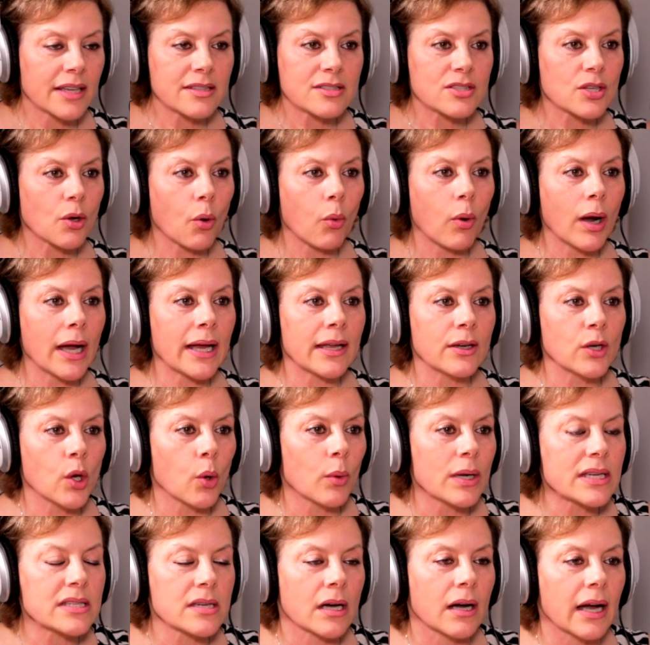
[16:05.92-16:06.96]
And so what? No
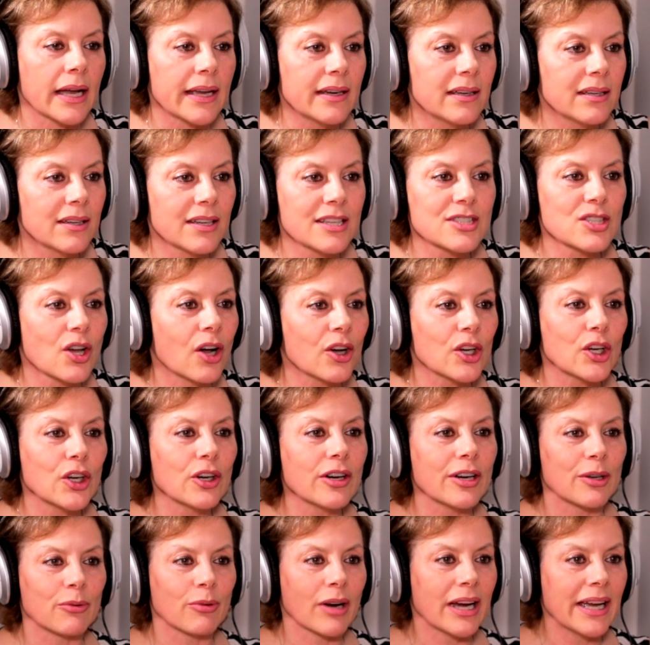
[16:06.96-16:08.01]
one died. It's all
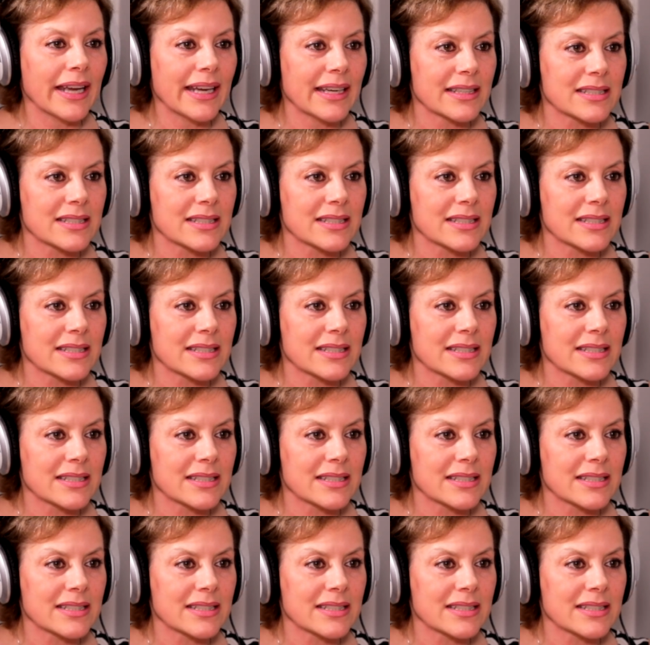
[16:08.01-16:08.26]
good, right?